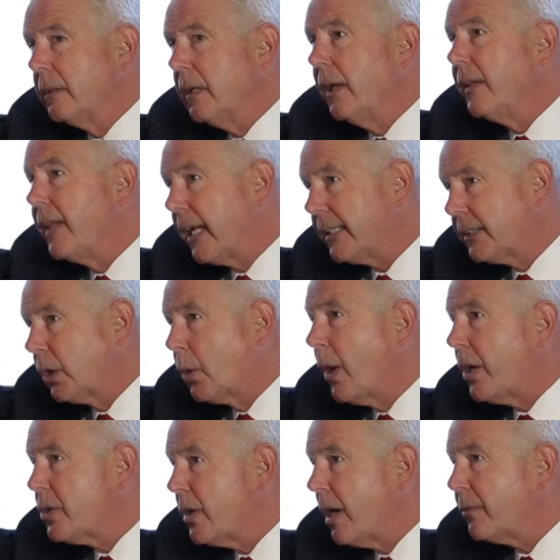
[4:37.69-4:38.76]
And that's the
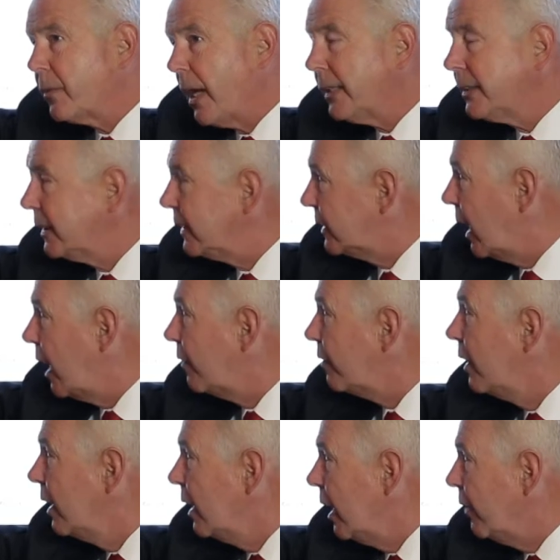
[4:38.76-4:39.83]
question you have to ask yourself.
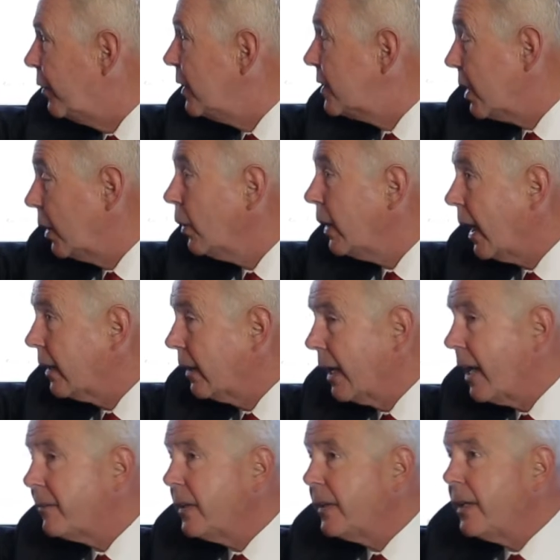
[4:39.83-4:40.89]
If you'd said, okay, I'd have
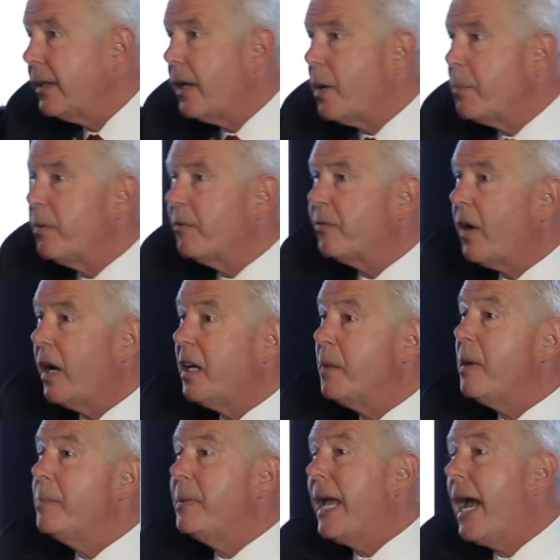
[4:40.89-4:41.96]
left it in there, been fine,
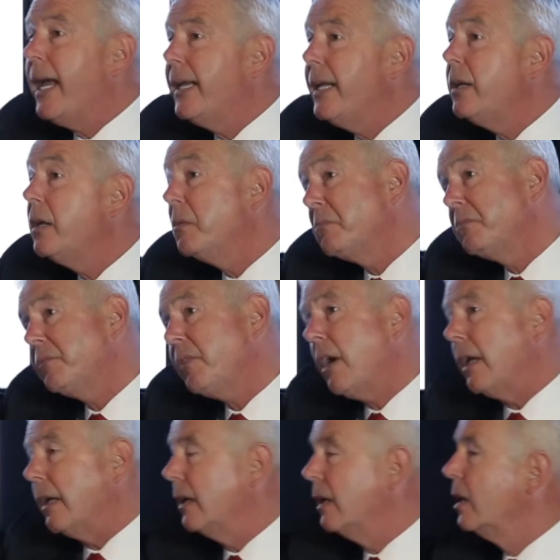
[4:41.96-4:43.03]
and maybe added, fine.